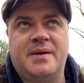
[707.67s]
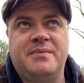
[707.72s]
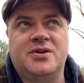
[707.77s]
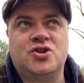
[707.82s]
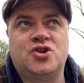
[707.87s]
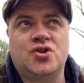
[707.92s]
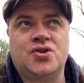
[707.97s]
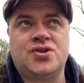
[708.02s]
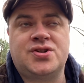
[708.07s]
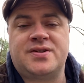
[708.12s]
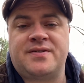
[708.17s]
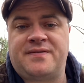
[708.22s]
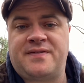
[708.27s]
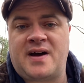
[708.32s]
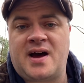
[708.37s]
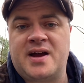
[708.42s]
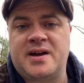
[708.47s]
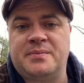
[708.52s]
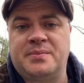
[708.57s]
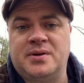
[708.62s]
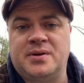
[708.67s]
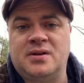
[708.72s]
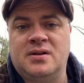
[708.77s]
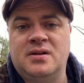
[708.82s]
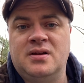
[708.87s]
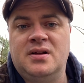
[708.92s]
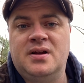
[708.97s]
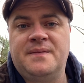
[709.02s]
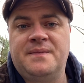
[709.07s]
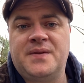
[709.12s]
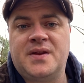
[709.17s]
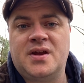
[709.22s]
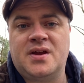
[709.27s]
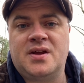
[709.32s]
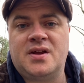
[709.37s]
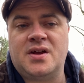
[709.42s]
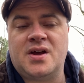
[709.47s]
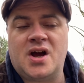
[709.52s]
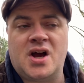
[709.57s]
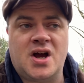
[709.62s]
Justifiable,
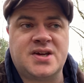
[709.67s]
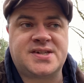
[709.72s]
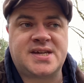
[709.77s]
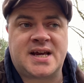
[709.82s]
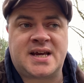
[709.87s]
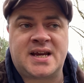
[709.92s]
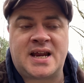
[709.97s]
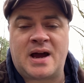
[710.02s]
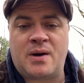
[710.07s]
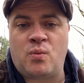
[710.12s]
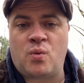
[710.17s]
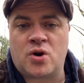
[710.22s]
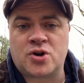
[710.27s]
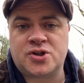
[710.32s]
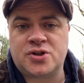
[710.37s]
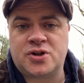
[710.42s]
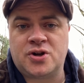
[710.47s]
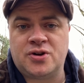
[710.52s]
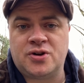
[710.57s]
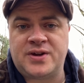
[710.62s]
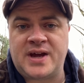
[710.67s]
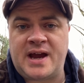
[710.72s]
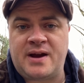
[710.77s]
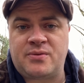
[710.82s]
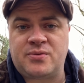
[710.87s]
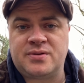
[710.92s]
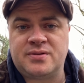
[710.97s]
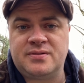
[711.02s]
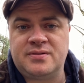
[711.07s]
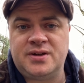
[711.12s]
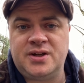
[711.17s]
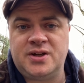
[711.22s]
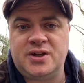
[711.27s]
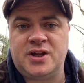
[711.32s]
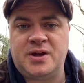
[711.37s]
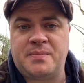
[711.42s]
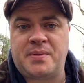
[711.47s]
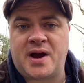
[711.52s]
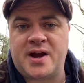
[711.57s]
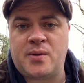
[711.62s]
a second-hand watch should go down. You know,
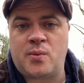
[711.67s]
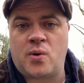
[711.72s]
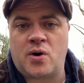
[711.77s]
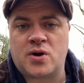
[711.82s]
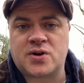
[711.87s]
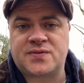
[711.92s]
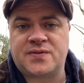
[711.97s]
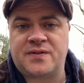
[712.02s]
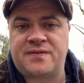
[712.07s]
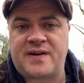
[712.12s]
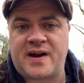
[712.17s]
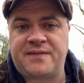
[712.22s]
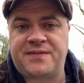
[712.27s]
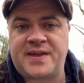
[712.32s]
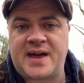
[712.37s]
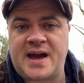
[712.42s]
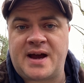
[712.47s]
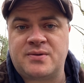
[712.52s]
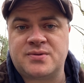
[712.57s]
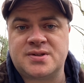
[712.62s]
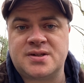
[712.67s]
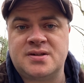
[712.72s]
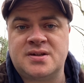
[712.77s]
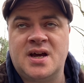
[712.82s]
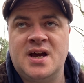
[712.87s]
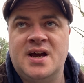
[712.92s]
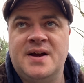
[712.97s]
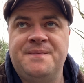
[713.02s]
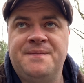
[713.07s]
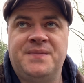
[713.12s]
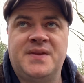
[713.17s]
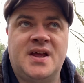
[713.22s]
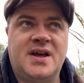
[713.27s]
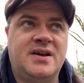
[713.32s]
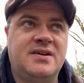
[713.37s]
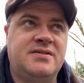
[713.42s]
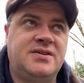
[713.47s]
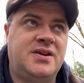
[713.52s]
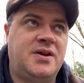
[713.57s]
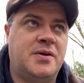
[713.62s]
you buy a watch for 5,000,
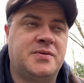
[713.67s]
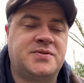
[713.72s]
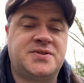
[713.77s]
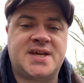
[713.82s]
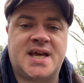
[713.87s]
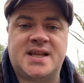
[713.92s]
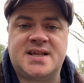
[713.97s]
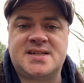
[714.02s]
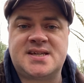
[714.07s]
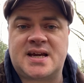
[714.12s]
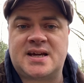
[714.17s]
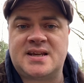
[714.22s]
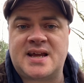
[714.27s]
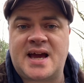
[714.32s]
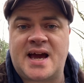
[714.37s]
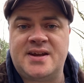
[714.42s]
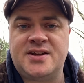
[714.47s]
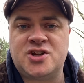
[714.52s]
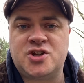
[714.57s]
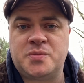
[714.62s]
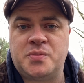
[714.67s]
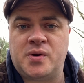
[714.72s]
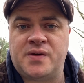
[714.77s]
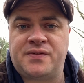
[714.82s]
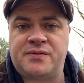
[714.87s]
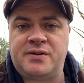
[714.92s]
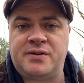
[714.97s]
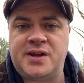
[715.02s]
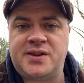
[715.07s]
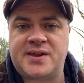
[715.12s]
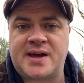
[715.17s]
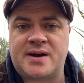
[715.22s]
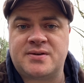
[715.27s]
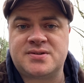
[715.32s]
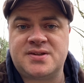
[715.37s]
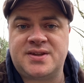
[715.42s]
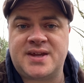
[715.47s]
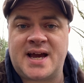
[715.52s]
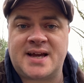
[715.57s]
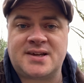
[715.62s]
you sell it second-hand, it should be worth
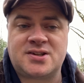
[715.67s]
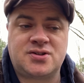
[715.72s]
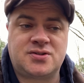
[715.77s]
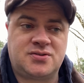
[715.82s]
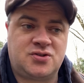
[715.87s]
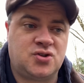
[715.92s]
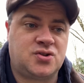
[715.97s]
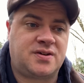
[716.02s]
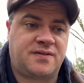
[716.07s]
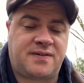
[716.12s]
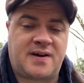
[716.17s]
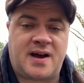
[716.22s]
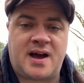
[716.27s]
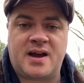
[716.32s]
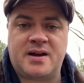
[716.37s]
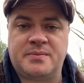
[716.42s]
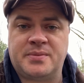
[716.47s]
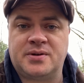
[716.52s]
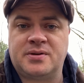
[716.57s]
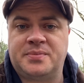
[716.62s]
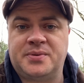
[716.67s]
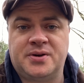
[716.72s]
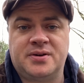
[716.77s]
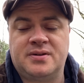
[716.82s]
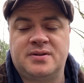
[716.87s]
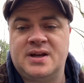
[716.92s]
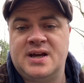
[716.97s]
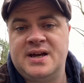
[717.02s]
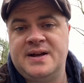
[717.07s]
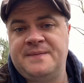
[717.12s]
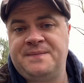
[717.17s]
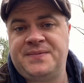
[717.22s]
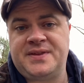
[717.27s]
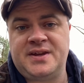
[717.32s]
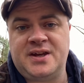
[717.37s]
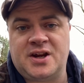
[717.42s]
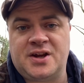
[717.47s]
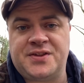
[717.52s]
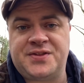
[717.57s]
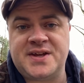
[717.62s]
3,000. That's justifiable, but,
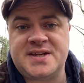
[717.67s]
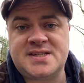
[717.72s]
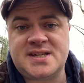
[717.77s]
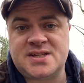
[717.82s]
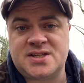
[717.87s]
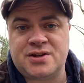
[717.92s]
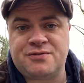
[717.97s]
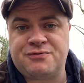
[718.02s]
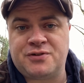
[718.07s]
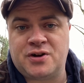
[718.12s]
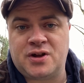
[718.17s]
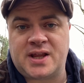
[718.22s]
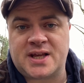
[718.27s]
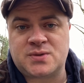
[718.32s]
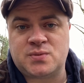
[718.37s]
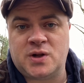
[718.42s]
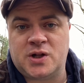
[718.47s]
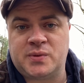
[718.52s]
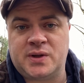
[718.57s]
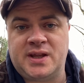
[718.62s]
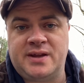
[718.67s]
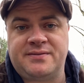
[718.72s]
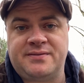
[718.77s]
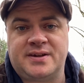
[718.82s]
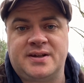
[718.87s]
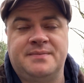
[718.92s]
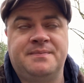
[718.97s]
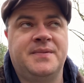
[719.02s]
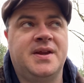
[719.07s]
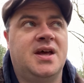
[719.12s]
you know, this isn't the Rolex world we live in.